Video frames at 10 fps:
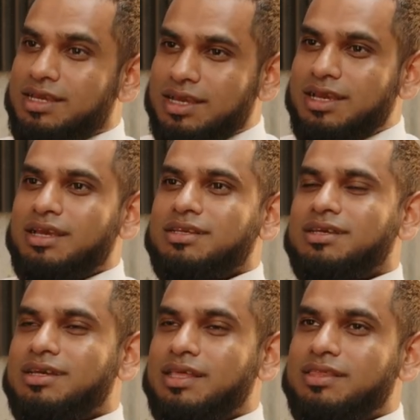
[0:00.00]
Yeah,
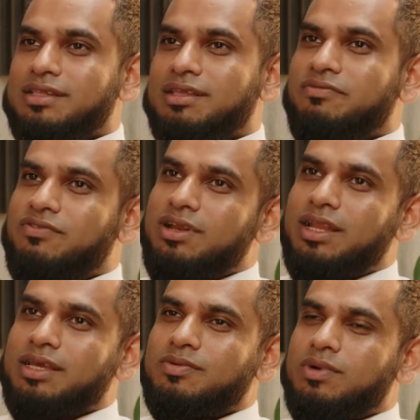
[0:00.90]
yeah. I think they felt
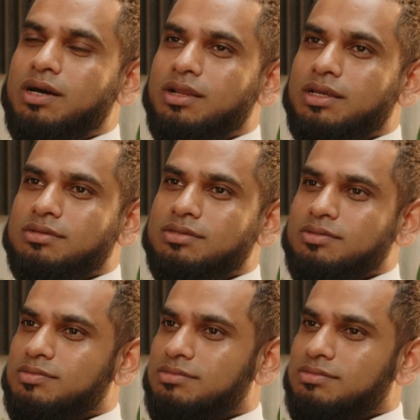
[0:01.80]
like, wow, like you
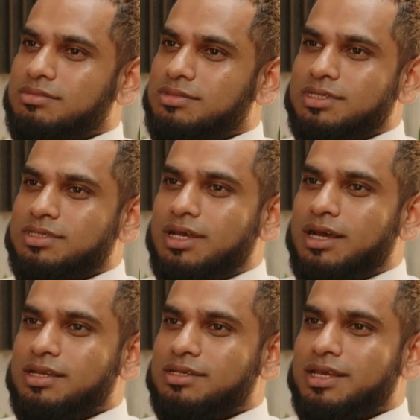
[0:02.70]
know, this
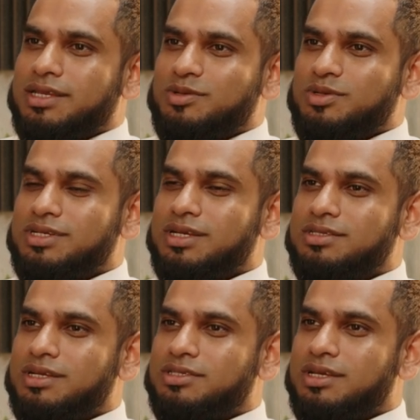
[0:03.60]
guy, like you know, he
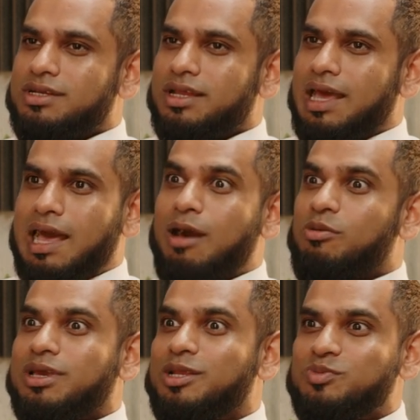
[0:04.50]
does the azan. Like,
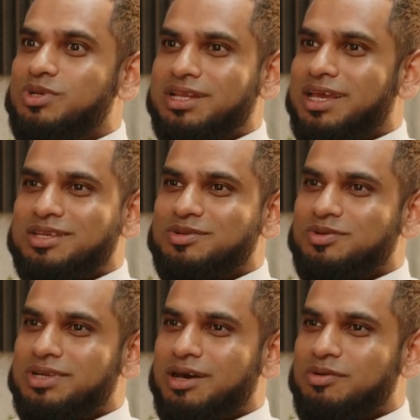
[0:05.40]
how can we, like you
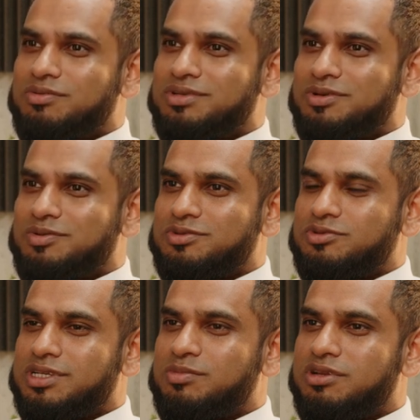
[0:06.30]
know, now you know,
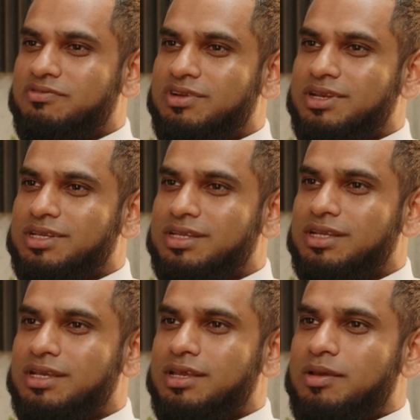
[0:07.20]
treat him differently?
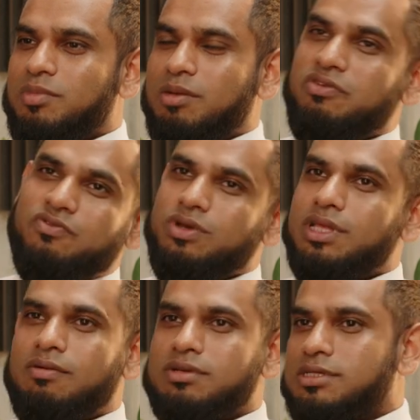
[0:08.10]
But before
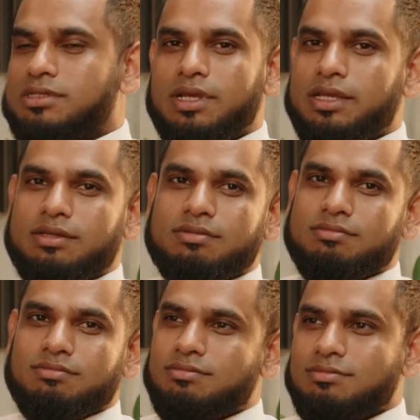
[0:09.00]
that, I was just like,
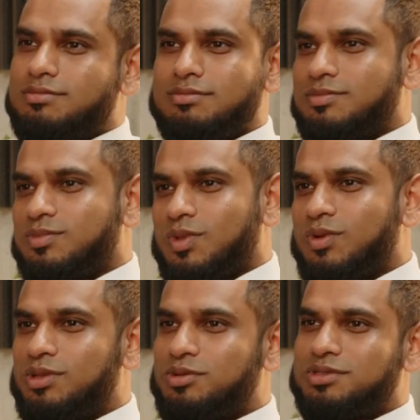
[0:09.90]

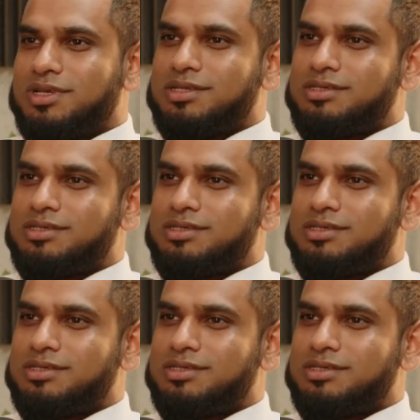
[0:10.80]
one of those